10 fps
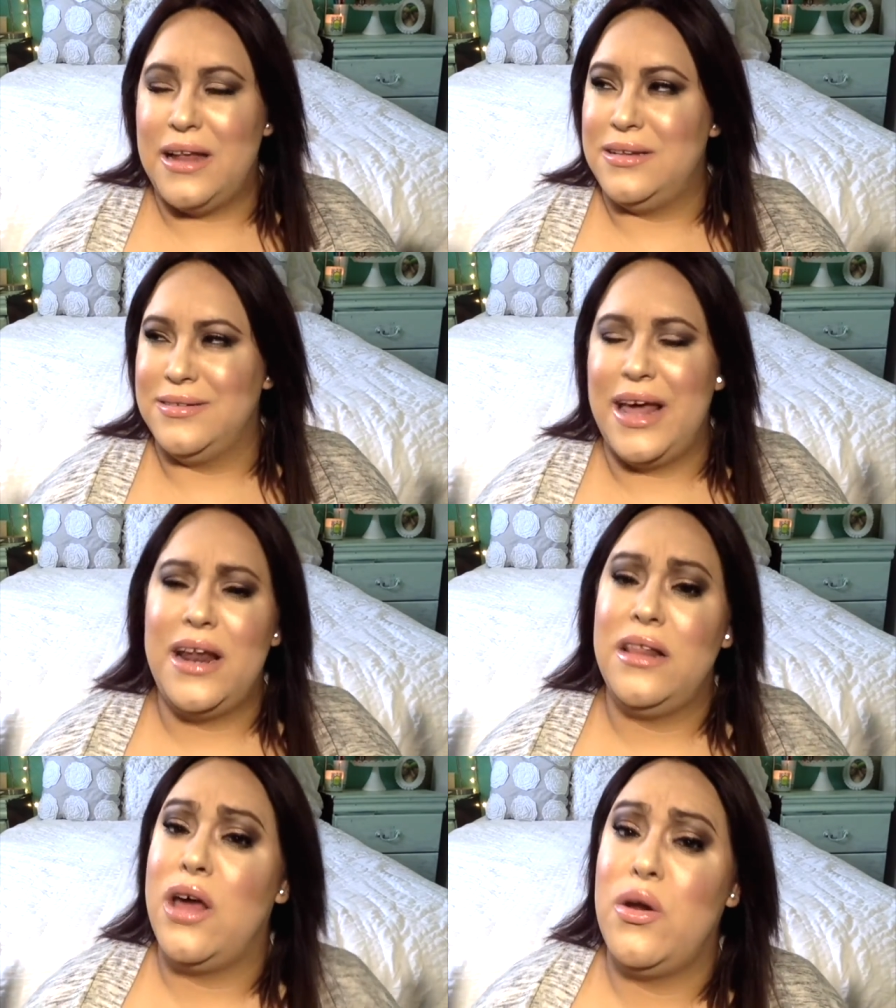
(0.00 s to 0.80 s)

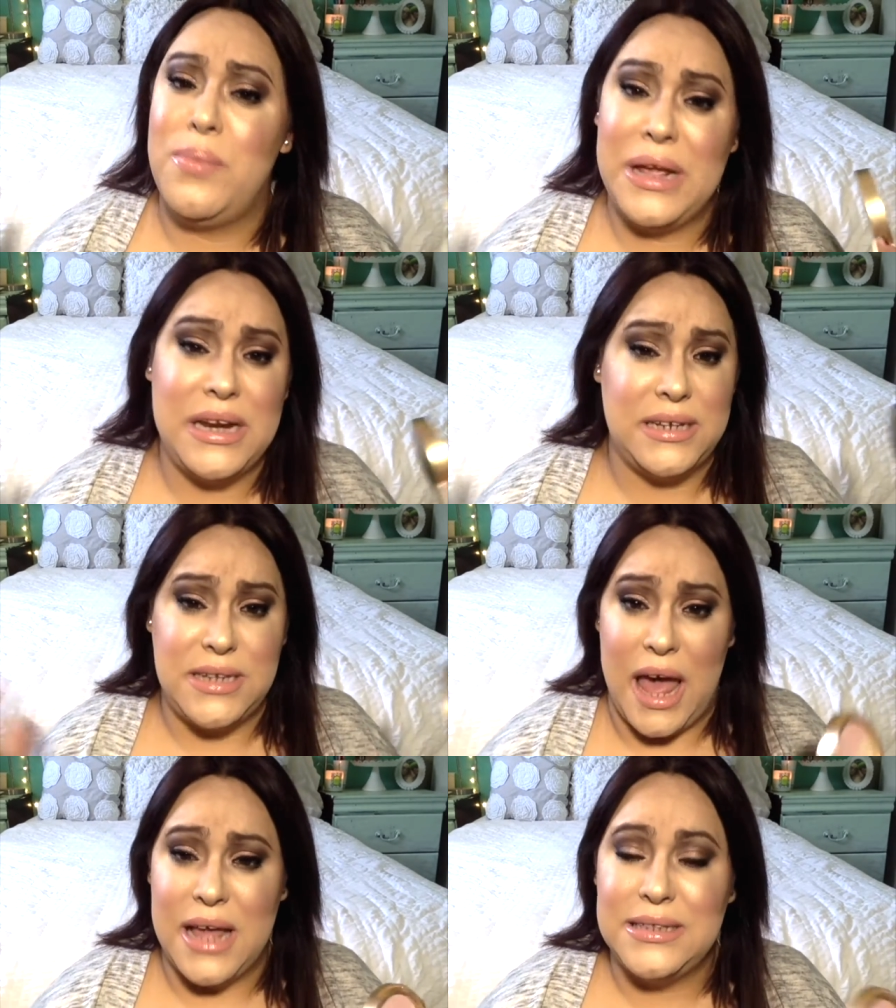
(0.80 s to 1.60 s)
let alone being
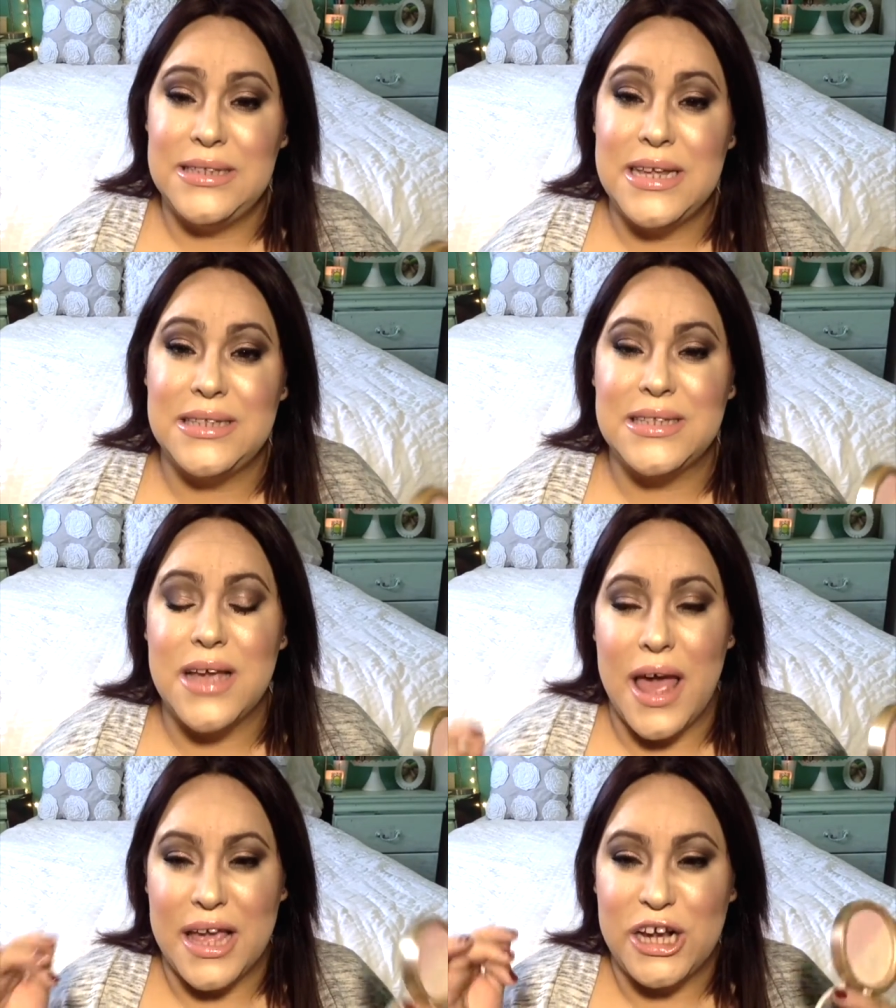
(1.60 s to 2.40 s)
intense,
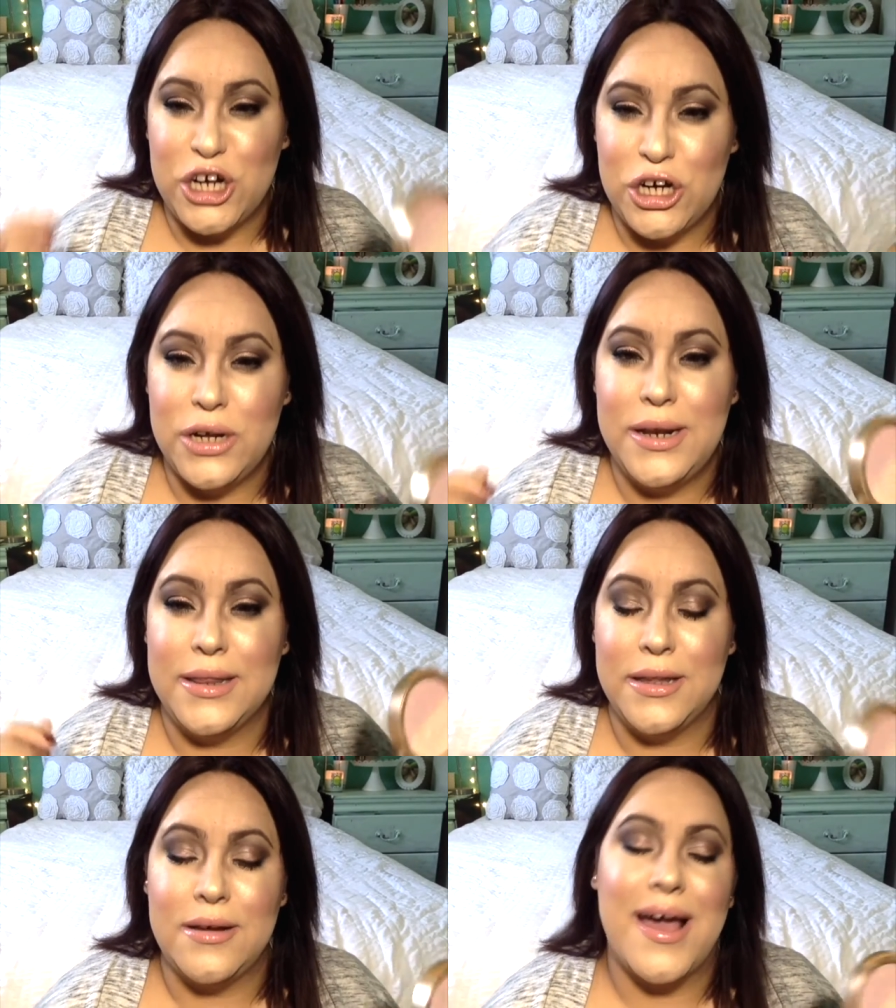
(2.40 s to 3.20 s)
it could
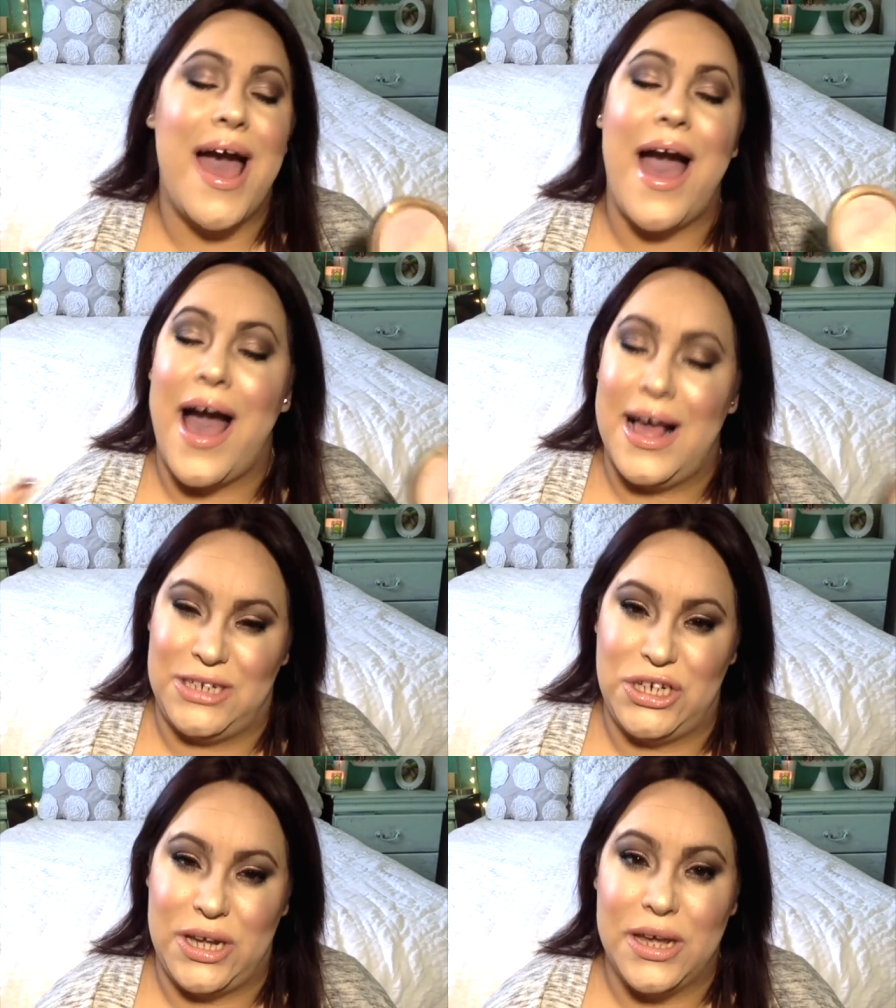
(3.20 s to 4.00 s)
look
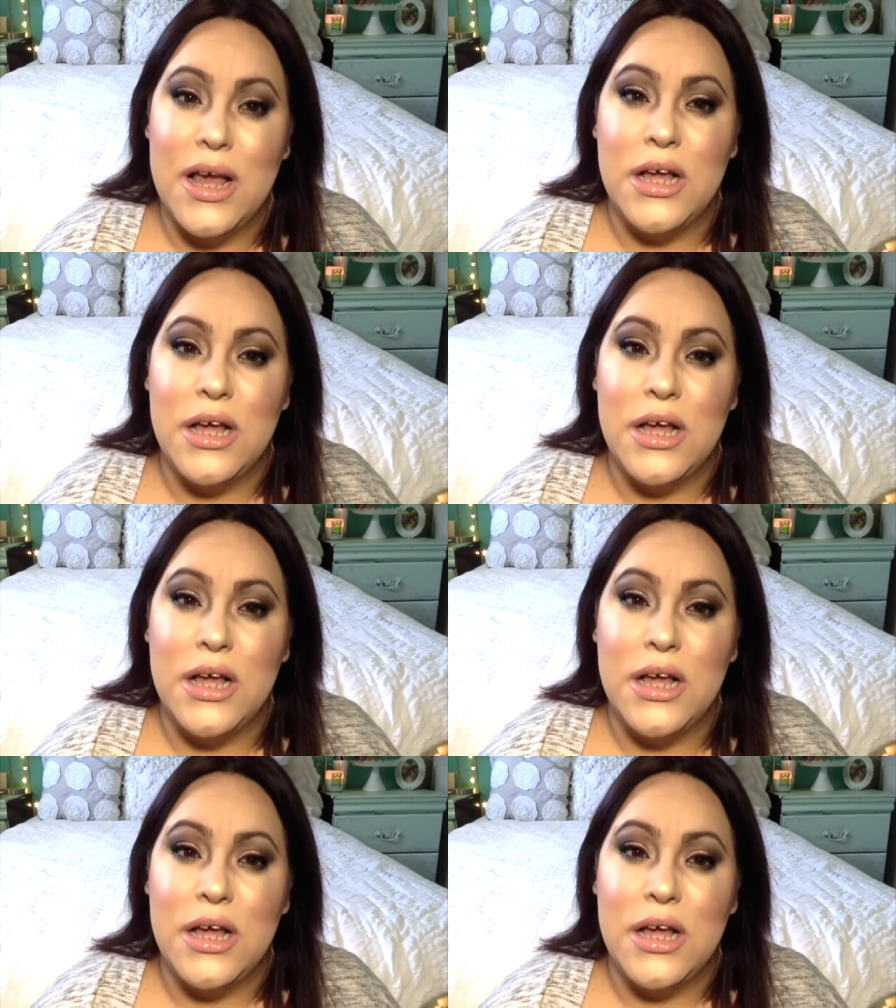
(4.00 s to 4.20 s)
ashy.